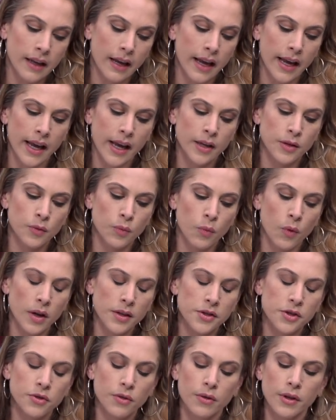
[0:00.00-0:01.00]
and
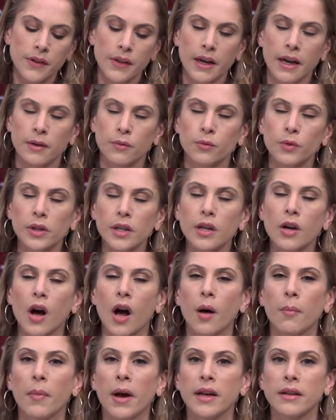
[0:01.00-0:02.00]
one story that really
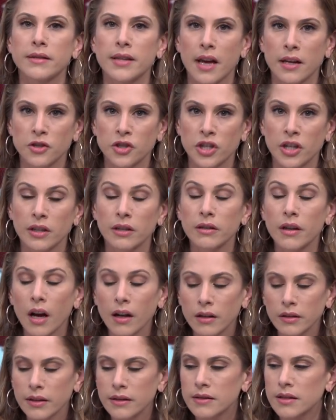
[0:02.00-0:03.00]
caught my attention
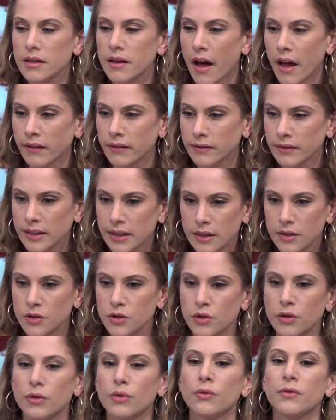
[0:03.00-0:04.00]
luckily did not lead
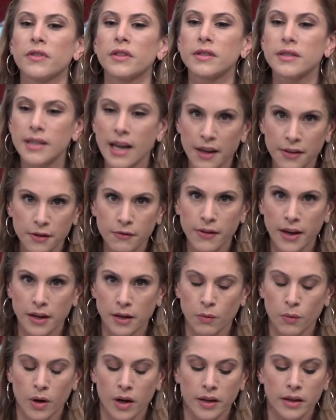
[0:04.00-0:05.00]
to the death of
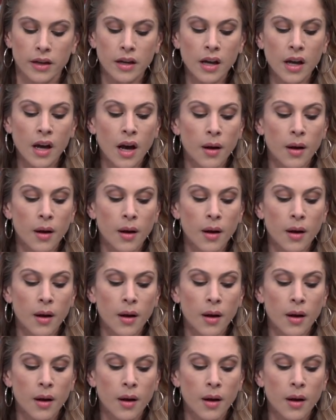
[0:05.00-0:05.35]
anyone,